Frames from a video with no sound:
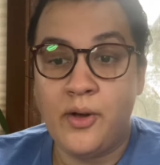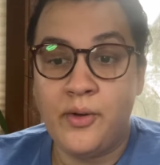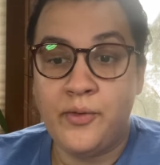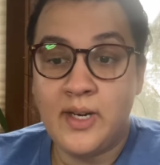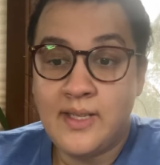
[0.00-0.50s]

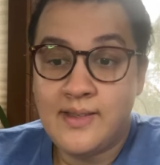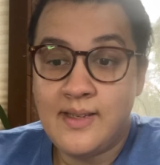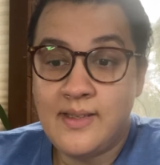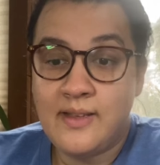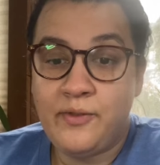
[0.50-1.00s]
For
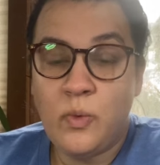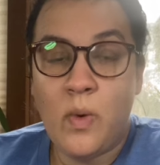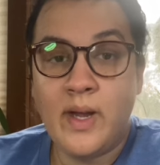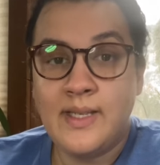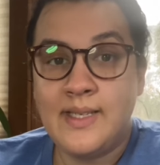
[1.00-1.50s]
instance, if you
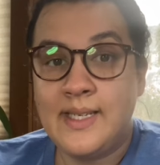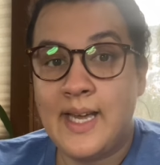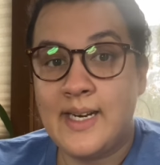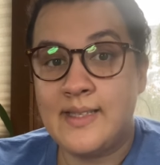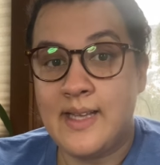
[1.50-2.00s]
wanted to
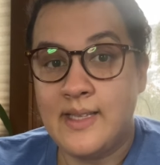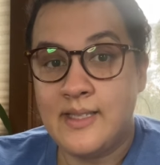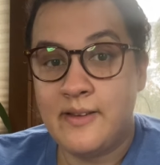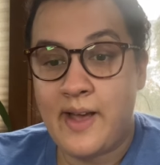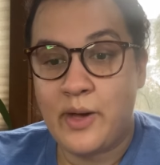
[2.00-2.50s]
get a sense
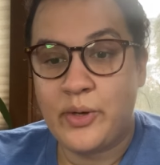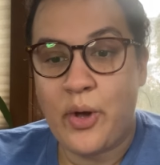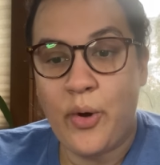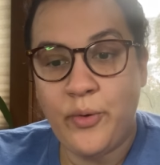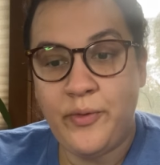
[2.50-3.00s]
of how
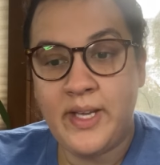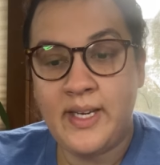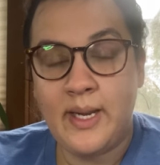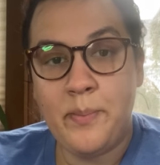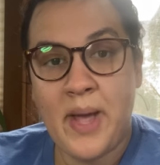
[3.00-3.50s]

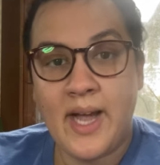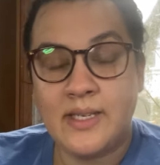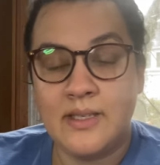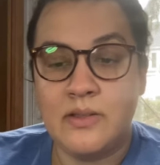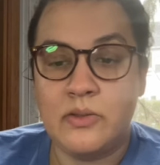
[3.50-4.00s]
COVID
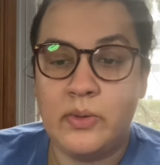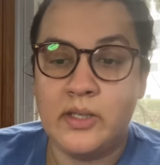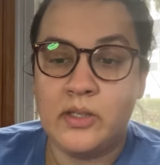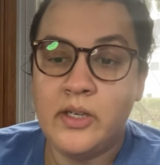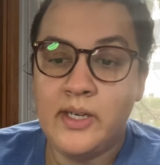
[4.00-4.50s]
impacted
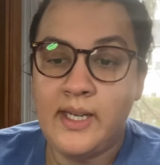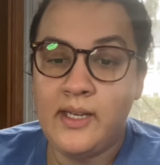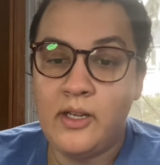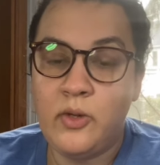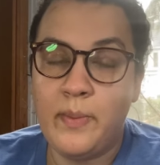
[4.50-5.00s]
student
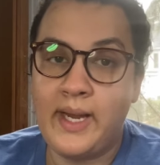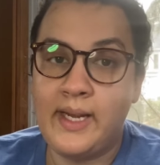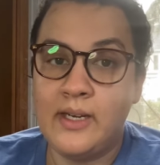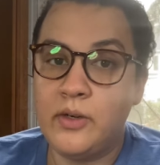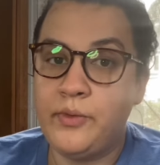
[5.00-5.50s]
learning, you might
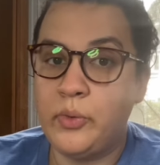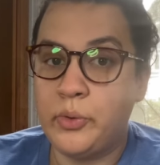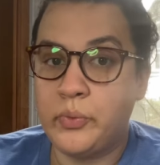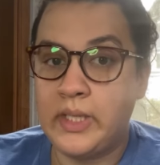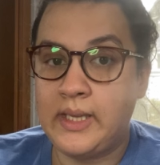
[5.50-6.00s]
interview
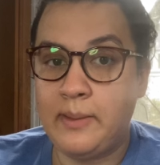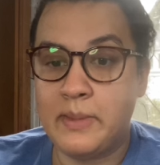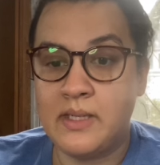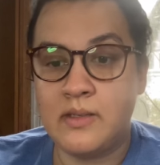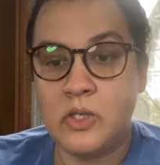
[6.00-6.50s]
3
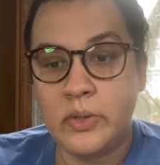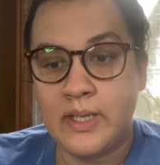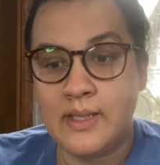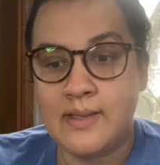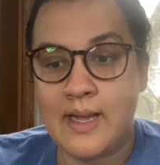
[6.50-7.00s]
Lehman
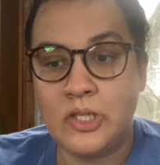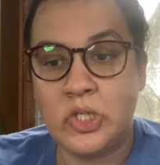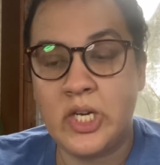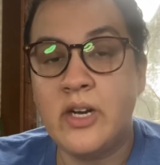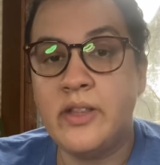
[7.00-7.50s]
students and
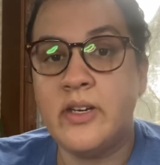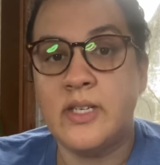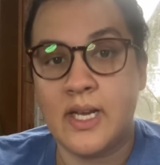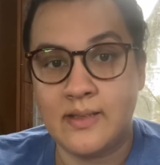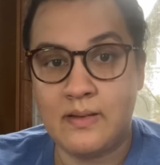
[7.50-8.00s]
share their
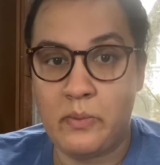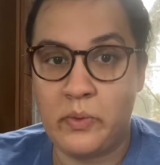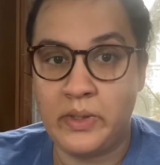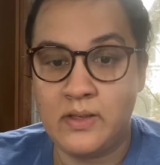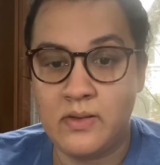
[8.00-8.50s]

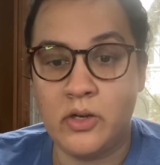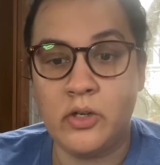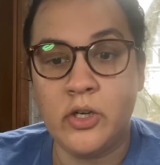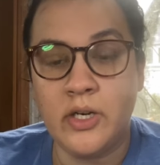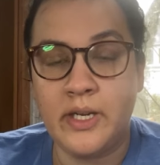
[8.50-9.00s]
testimonies on
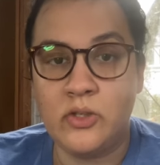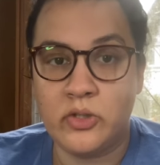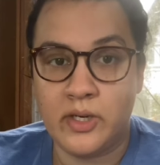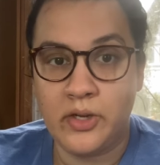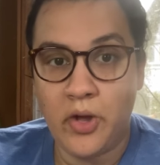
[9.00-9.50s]
learning
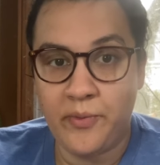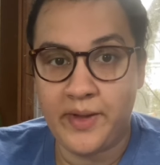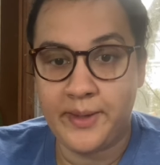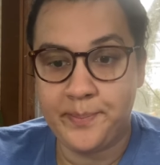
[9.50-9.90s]
during COVID.